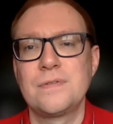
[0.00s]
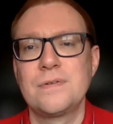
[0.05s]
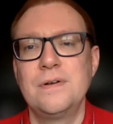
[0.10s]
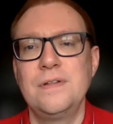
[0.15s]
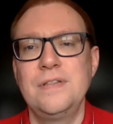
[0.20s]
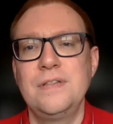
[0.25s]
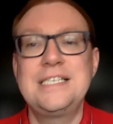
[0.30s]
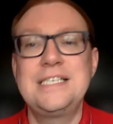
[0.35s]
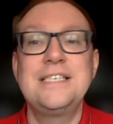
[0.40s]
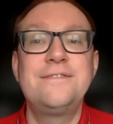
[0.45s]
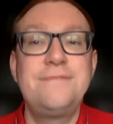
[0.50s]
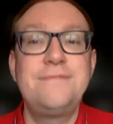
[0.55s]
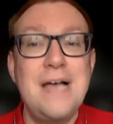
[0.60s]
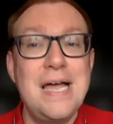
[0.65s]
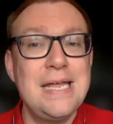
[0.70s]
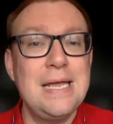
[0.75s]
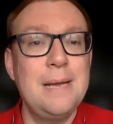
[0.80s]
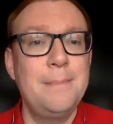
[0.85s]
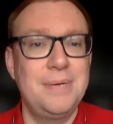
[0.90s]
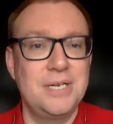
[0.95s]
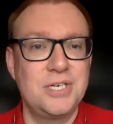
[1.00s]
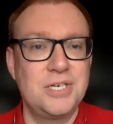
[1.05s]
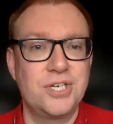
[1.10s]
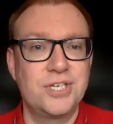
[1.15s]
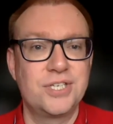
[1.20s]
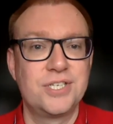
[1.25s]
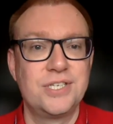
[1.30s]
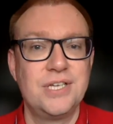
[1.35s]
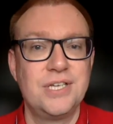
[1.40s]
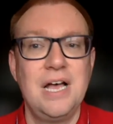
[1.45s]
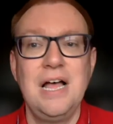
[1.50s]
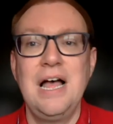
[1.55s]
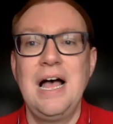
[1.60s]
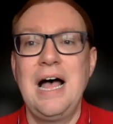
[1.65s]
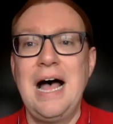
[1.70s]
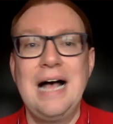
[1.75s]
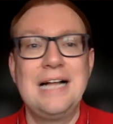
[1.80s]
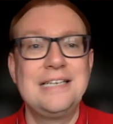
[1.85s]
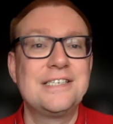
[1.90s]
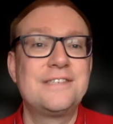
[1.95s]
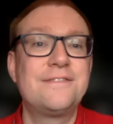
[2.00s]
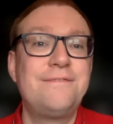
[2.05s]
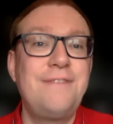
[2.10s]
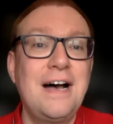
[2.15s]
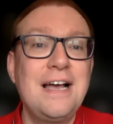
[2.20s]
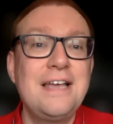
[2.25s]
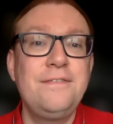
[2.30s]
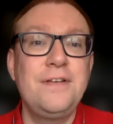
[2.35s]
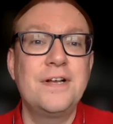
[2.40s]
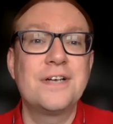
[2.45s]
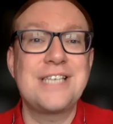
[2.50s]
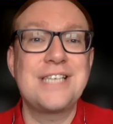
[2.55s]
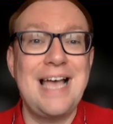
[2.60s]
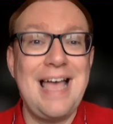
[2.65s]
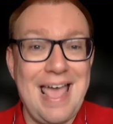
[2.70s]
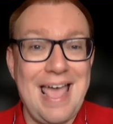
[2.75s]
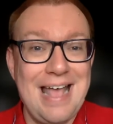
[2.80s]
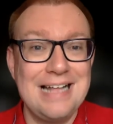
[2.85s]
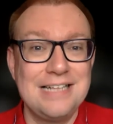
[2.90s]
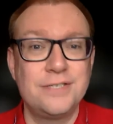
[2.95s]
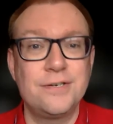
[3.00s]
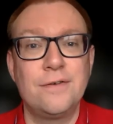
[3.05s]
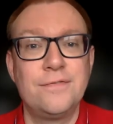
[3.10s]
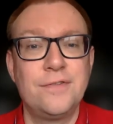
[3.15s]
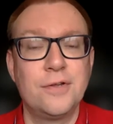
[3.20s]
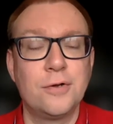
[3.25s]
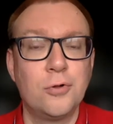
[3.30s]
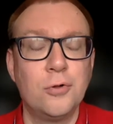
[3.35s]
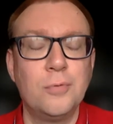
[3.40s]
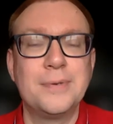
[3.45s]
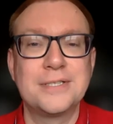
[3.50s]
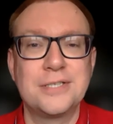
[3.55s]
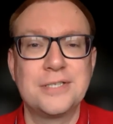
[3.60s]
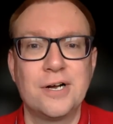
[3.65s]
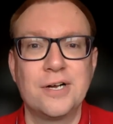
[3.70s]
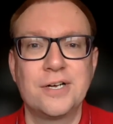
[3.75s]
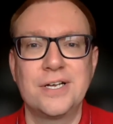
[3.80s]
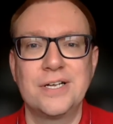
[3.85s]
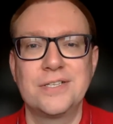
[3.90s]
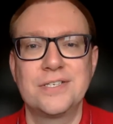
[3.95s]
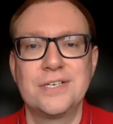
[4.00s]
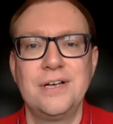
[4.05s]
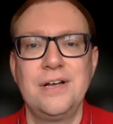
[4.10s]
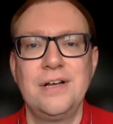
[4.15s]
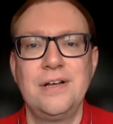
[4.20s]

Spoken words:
This is very ambitious, and is 5 years ahead of the global target.